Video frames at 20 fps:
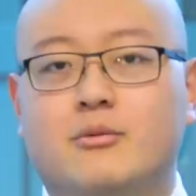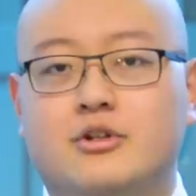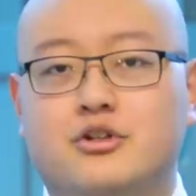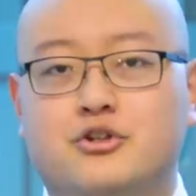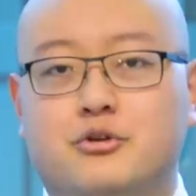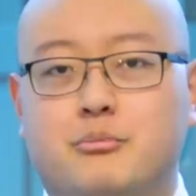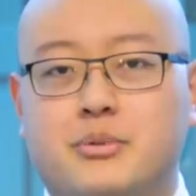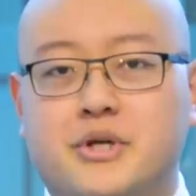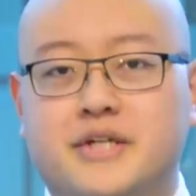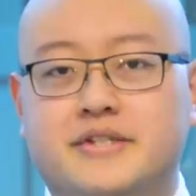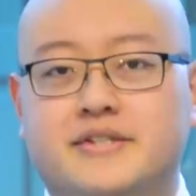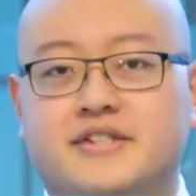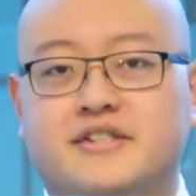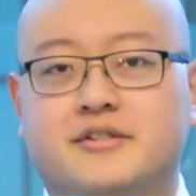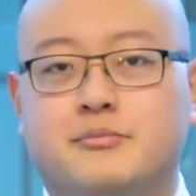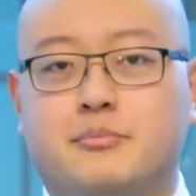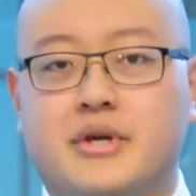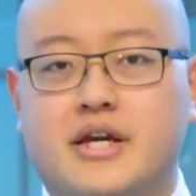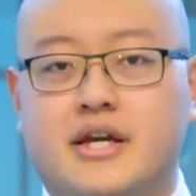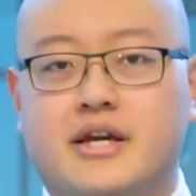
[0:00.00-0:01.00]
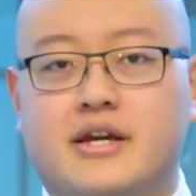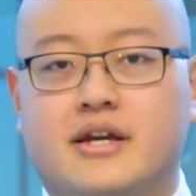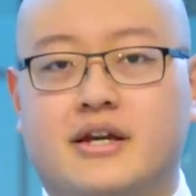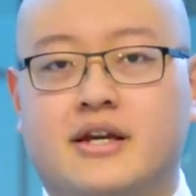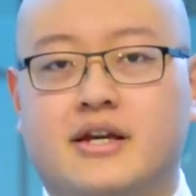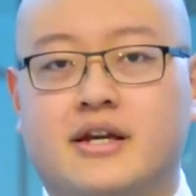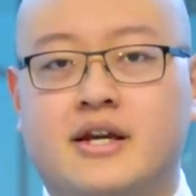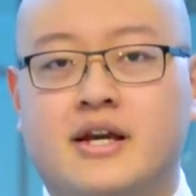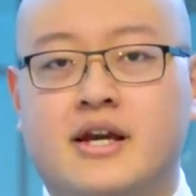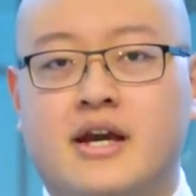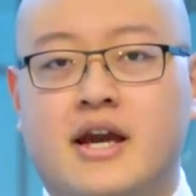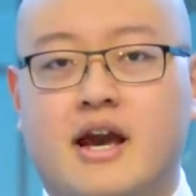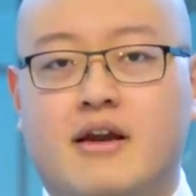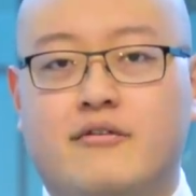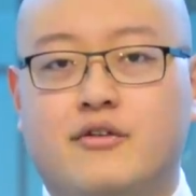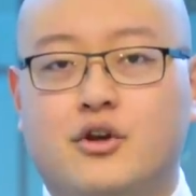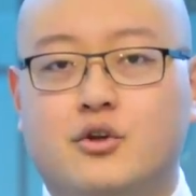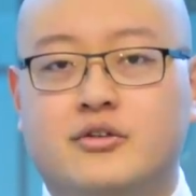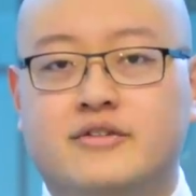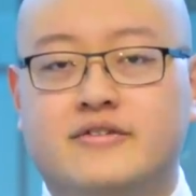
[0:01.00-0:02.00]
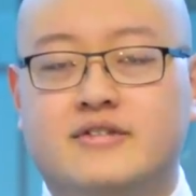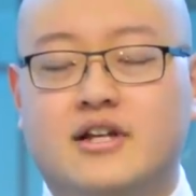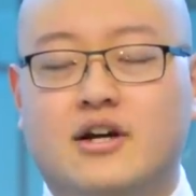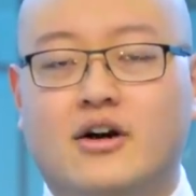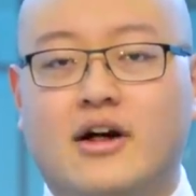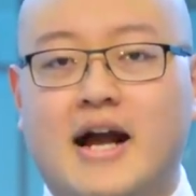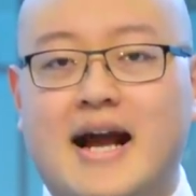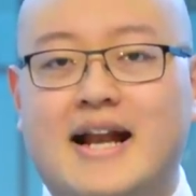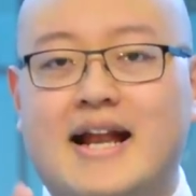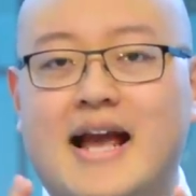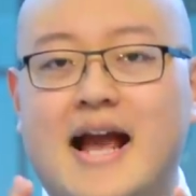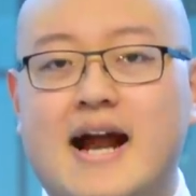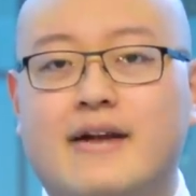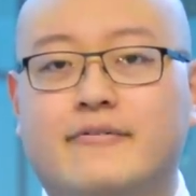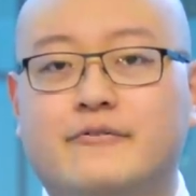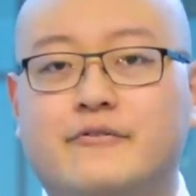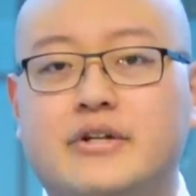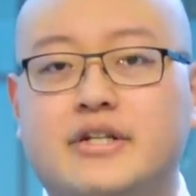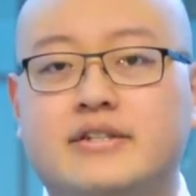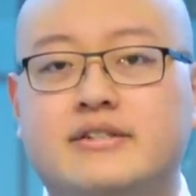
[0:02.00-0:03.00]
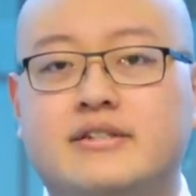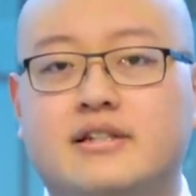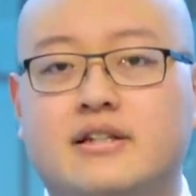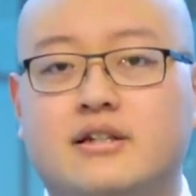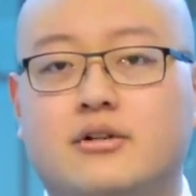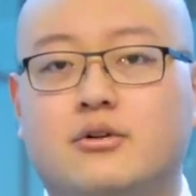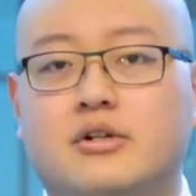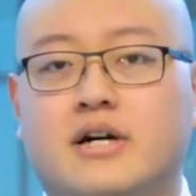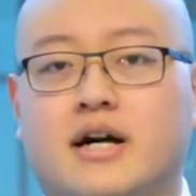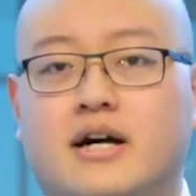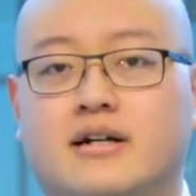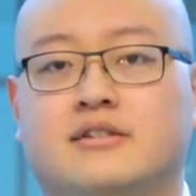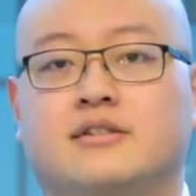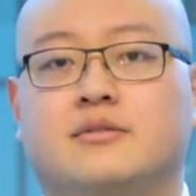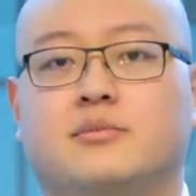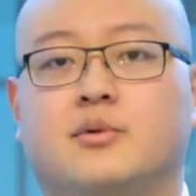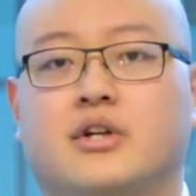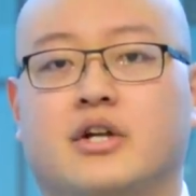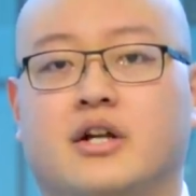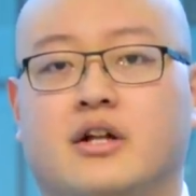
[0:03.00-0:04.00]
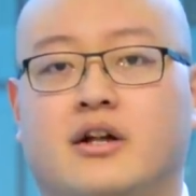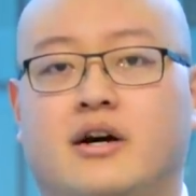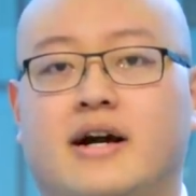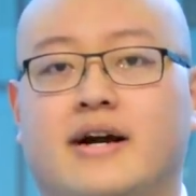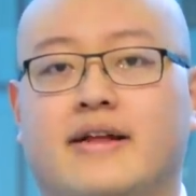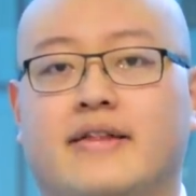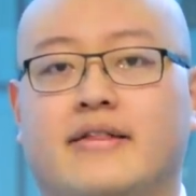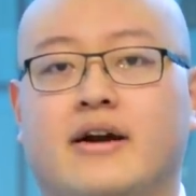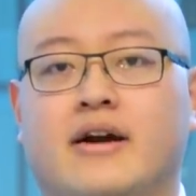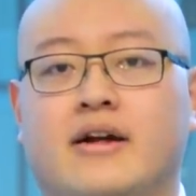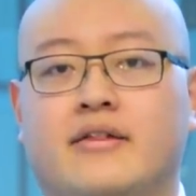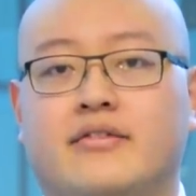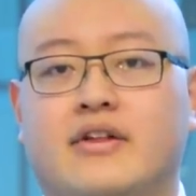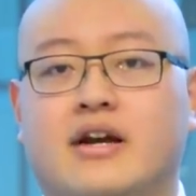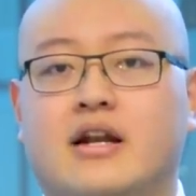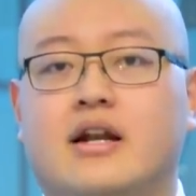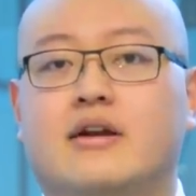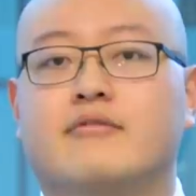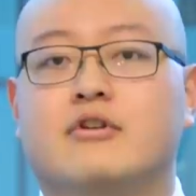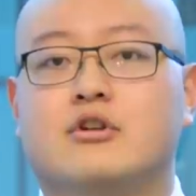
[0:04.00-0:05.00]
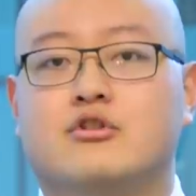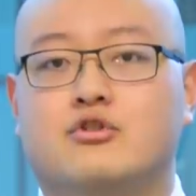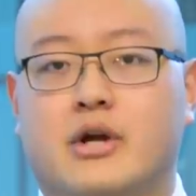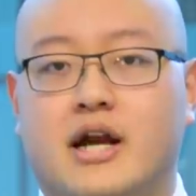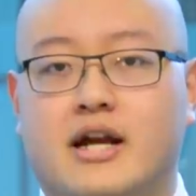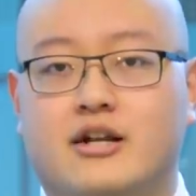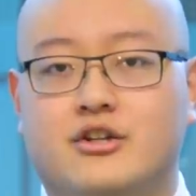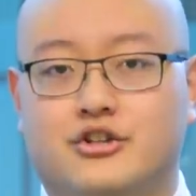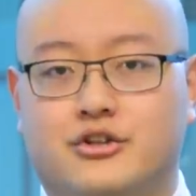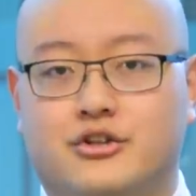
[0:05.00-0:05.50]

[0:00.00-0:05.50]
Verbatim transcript: would your business be if you still had every single customer and client that ever tried